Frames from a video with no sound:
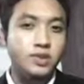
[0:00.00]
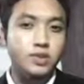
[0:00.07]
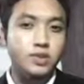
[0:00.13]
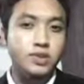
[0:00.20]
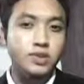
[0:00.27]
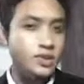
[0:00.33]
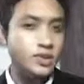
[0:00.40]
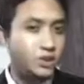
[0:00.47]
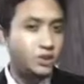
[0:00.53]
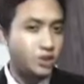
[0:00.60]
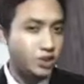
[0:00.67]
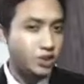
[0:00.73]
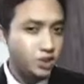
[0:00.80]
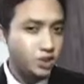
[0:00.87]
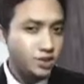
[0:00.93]
students'
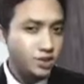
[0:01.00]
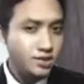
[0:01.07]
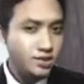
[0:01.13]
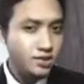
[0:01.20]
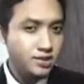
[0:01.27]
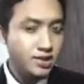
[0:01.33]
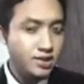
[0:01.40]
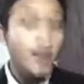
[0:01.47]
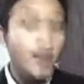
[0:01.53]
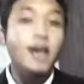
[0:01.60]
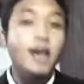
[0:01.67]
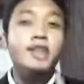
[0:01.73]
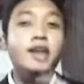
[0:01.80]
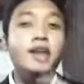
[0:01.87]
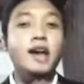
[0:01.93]
attention?
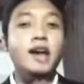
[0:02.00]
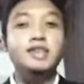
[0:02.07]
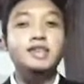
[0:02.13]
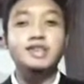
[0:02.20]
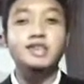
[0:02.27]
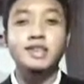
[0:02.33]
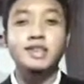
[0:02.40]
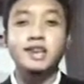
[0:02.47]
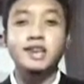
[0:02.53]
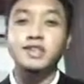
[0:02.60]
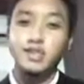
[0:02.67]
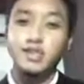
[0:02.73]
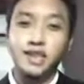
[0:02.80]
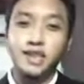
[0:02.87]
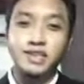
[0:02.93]
The answer
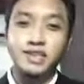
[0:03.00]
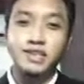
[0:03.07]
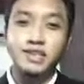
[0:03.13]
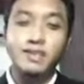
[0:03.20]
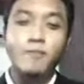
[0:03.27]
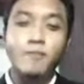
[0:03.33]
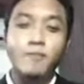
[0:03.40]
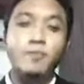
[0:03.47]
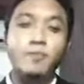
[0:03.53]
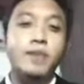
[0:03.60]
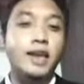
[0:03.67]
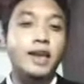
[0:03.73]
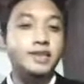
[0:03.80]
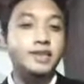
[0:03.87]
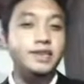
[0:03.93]
is yes,
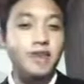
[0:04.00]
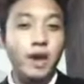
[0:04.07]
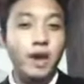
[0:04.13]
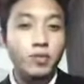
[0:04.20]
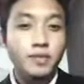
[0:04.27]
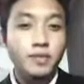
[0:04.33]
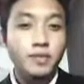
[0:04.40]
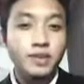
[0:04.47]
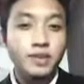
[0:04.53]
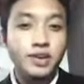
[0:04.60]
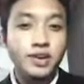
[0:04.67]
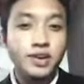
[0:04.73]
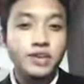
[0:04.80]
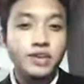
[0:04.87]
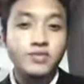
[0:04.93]
as our
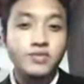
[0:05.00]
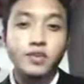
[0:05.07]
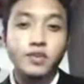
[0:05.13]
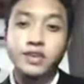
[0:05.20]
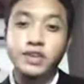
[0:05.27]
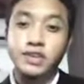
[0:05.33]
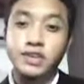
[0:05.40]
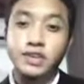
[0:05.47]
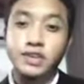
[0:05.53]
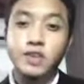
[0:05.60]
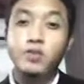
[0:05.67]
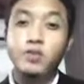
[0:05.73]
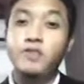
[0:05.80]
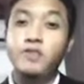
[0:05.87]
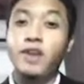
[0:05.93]
materials for teaching
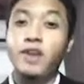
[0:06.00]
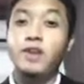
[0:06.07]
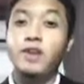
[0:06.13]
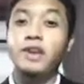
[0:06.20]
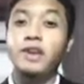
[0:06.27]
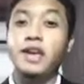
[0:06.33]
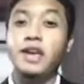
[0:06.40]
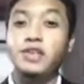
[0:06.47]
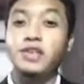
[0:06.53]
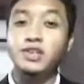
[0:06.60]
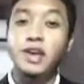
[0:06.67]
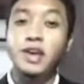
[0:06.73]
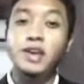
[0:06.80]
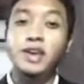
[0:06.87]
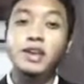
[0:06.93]
were very
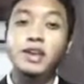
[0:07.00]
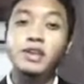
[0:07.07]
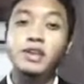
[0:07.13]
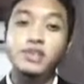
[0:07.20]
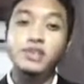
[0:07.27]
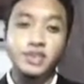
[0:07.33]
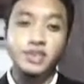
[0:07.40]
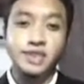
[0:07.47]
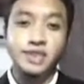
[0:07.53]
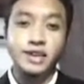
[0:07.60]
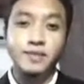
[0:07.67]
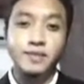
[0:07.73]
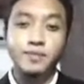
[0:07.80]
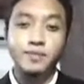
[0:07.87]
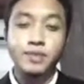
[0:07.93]
catchy and
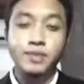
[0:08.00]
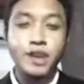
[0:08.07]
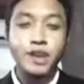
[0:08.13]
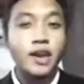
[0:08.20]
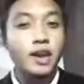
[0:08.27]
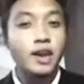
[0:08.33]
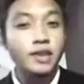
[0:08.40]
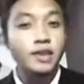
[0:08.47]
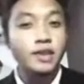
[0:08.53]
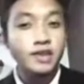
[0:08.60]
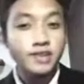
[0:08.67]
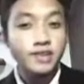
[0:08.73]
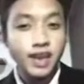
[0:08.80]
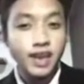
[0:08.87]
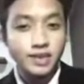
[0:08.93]
interesting.
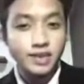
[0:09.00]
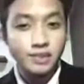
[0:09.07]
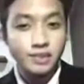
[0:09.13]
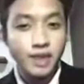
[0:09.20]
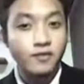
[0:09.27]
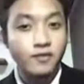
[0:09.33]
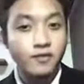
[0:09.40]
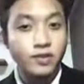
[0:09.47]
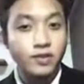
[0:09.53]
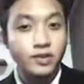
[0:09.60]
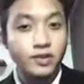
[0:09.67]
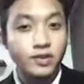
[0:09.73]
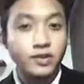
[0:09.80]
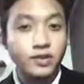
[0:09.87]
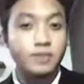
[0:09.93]
This aspect
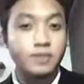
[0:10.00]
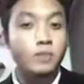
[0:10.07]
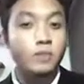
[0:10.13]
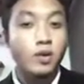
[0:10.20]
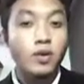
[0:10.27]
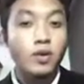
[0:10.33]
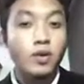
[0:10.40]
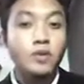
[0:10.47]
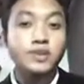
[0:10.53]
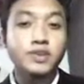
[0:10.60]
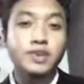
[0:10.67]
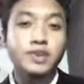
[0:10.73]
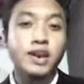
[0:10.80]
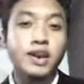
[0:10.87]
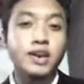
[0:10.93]
focuses more on
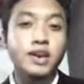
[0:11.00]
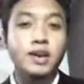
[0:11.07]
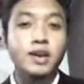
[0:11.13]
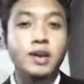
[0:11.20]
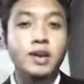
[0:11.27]
strength